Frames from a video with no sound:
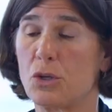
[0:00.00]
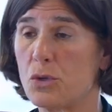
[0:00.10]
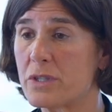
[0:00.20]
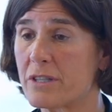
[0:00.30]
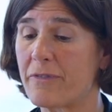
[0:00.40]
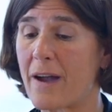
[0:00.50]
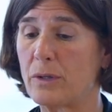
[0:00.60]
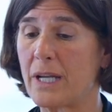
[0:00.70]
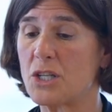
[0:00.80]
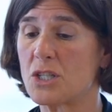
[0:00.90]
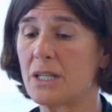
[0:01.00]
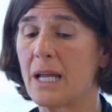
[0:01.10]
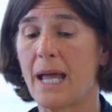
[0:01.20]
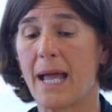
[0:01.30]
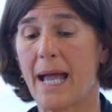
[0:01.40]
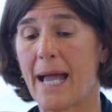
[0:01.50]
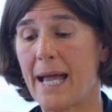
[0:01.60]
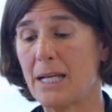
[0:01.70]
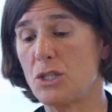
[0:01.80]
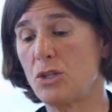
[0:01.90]
Use the foundation,
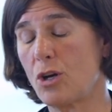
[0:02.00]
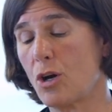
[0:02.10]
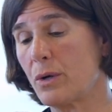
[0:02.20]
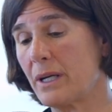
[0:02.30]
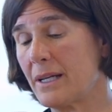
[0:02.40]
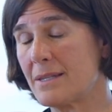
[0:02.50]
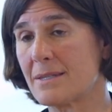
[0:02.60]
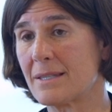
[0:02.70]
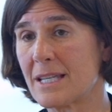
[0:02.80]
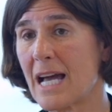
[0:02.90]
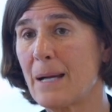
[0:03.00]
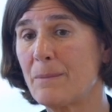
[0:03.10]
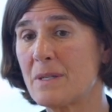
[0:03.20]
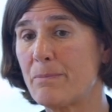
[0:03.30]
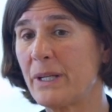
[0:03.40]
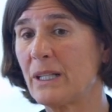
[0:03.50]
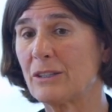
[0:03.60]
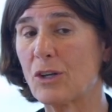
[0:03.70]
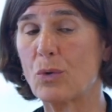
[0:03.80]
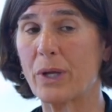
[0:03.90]
and it's the time to
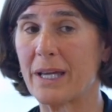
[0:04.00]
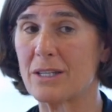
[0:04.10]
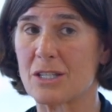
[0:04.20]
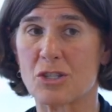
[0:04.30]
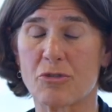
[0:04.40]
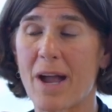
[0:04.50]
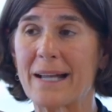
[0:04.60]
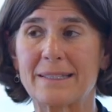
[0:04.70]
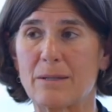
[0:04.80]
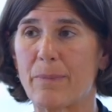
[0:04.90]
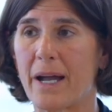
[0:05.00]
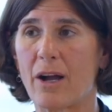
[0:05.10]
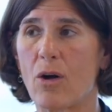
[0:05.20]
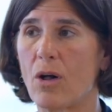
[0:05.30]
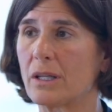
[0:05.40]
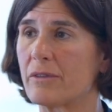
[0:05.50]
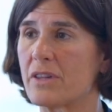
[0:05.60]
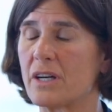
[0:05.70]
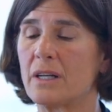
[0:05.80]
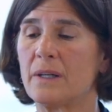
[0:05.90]
build. Don't get distracted by all of
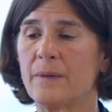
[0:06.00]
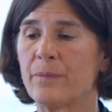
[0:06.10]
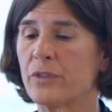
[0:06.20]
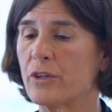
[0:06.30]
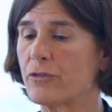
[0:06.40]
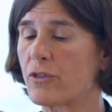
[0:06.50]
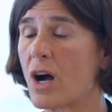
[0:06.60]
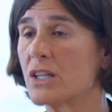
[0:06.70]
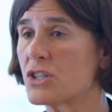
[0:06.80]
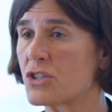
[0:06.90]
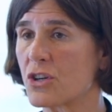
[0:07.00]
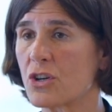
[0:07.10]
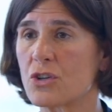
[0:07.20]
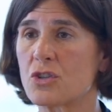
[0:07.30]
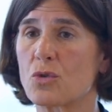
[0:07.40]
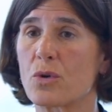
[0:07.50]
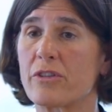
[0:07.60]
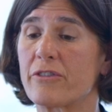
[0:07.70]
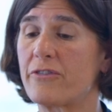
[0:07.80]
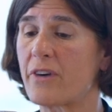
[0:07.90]
the fraudsters or
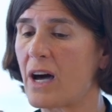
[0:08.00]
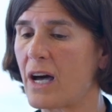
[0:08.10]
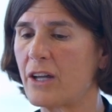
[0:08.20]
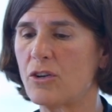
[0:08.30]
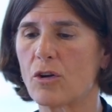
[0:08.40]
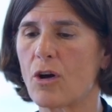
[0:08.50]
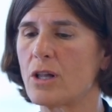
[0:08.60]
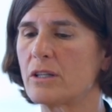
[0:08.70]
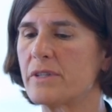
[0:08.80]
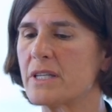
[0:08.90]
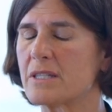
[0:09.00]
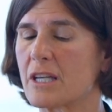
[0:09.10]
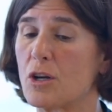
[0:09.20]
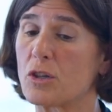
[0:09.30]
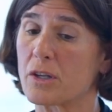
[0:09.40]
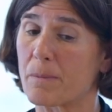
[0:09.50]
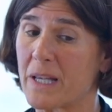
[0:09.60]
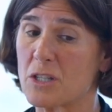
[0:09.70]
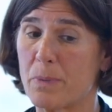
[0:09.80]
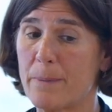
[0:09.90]
the FUD or all of this,
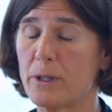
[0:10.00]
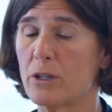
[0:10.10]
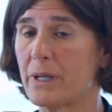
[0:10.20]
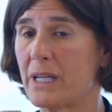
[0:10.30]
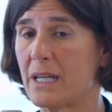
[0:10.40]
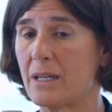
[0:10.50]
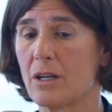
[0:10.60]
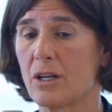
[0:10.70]
because people are in it